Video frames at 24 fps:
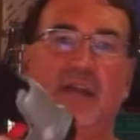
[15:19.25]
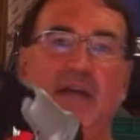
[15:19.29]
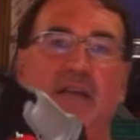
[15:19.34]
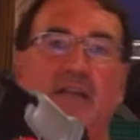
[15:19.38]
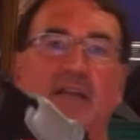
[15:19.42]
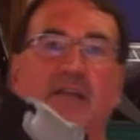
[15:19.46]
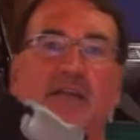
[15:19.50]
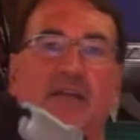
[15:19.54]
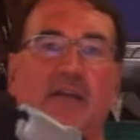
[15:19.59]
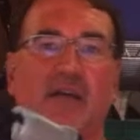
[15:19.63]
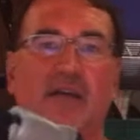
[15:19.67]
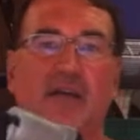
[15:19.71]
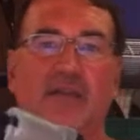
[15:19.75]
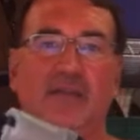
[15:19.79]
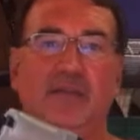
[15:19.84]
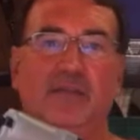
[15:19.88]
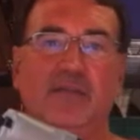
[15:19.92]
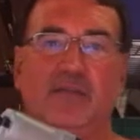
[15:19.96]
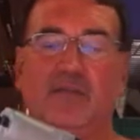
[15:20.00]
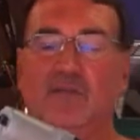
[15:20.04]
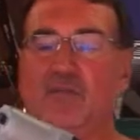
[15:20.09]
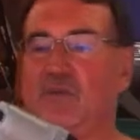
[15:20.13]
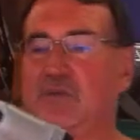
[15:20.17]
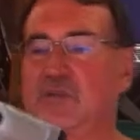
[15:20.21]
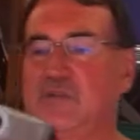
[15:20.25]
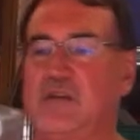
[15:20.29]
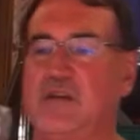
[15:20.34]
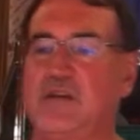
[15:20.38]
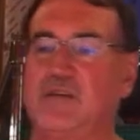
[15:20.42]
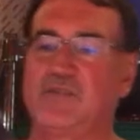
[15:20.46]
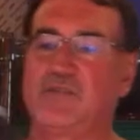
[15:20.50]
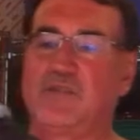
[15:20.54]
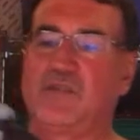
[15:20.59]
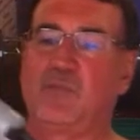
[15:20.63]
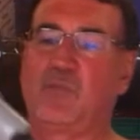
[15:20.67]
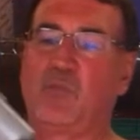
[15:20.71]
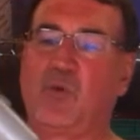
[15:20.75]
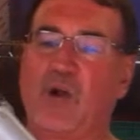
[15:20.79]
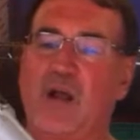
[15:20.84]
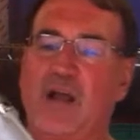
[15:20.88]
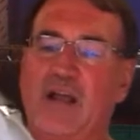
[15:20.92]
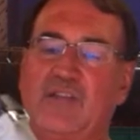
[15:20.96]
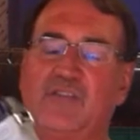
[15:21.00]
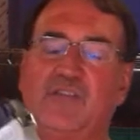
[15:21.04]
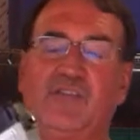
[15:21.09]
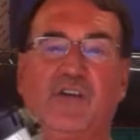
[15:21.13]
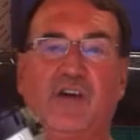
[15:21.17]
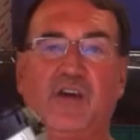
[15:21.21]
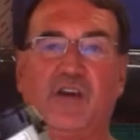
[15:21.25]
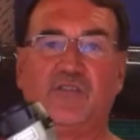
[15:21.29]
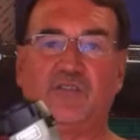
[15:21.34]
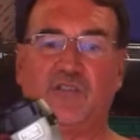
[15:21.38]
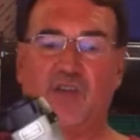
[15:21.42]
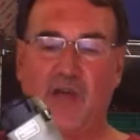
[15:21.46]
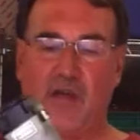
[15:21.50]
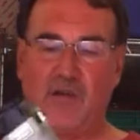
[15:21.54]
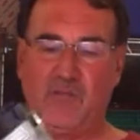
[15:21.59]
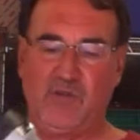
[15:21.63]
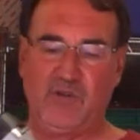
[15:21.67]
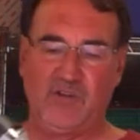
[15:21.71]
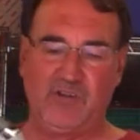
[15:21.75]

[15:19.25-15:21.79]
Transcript: nailing gun, went down to the brad size gun,